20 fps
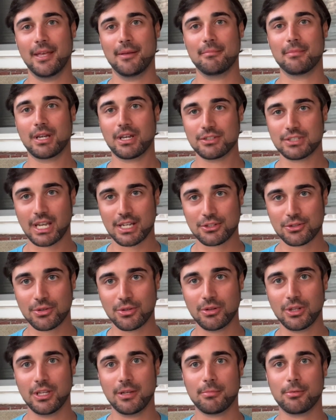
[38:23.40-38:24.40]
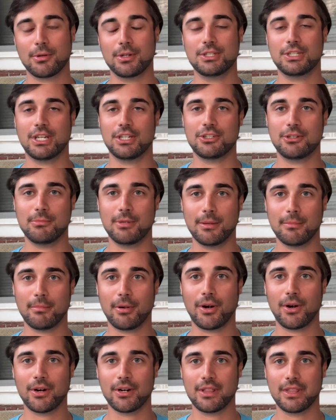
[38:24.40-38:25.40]
because I truly appreciate you being
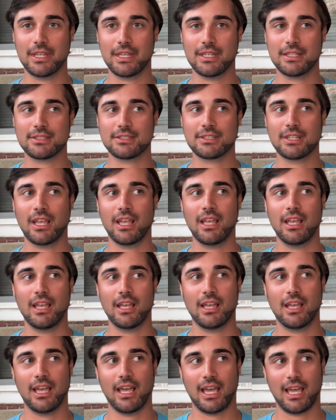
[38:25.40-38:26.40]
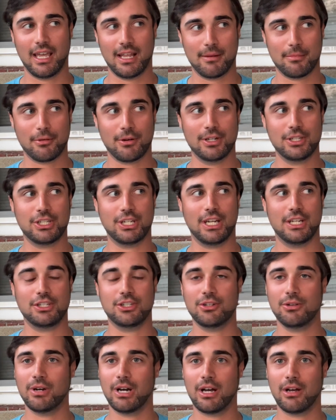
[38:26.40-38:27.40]
part of this, and appreciate
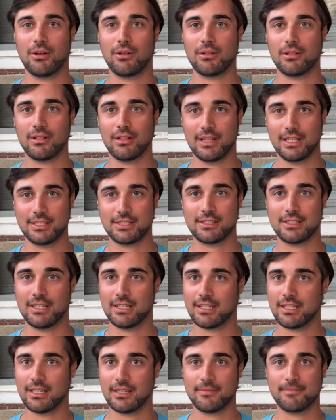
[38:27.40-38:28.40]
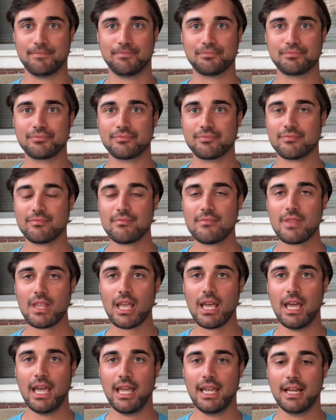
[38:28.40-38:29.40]
you all listening
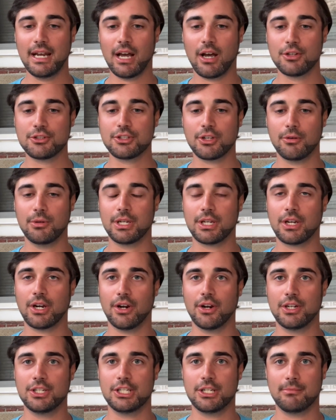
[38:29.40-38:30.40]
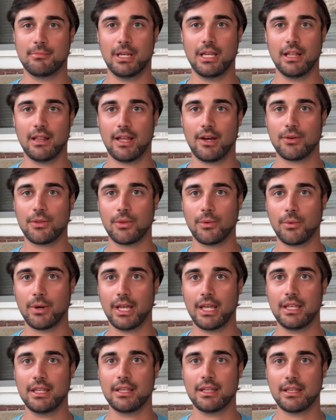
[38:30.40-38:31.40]
and also encouraging me along the
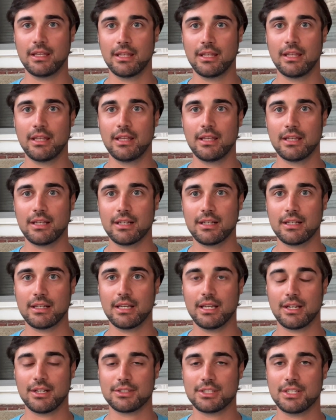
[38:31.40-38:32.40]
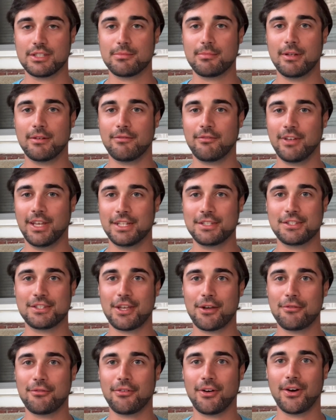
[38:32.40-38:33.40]
way. Because it's been fun
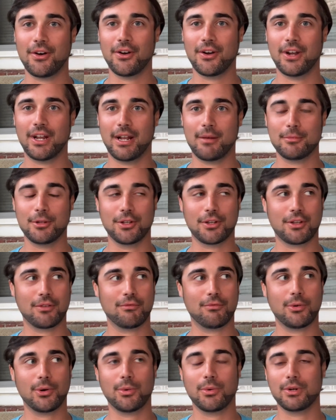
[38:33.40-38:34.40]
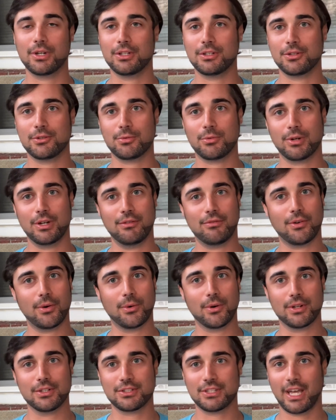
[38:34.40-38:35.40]
so far, and I'm looking forward into
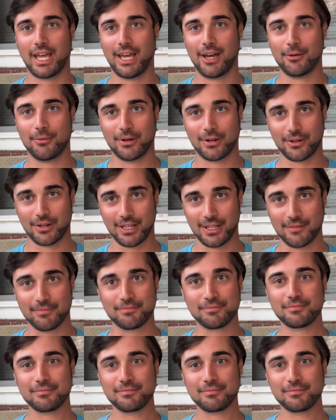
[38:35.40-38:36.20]
24 as to how we're going to,